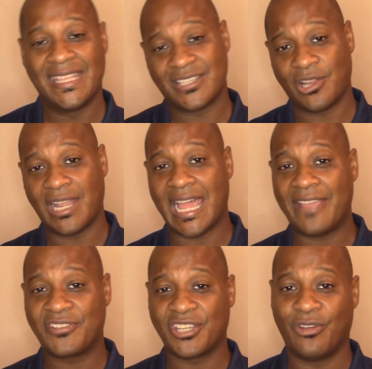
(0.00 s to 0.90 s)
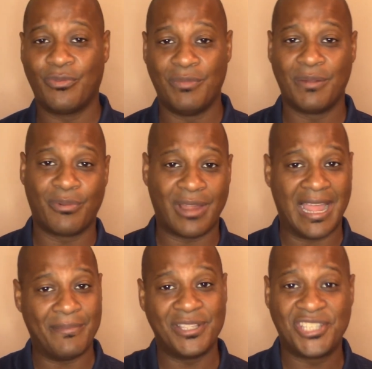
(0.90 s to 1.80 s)
It's our live show. Remember,
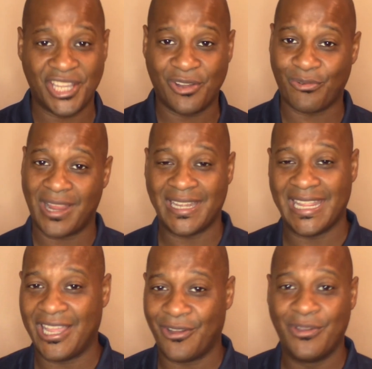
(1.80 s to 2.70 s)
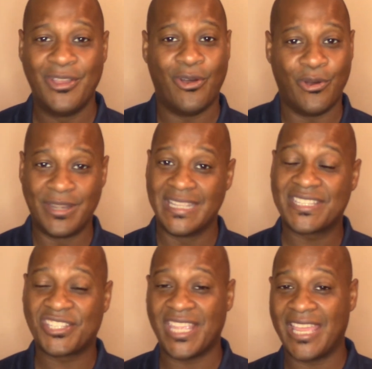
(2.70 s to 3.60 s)
I'm in jail right now on
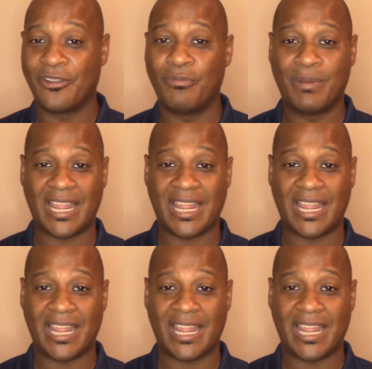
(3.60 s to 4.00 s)
this channel,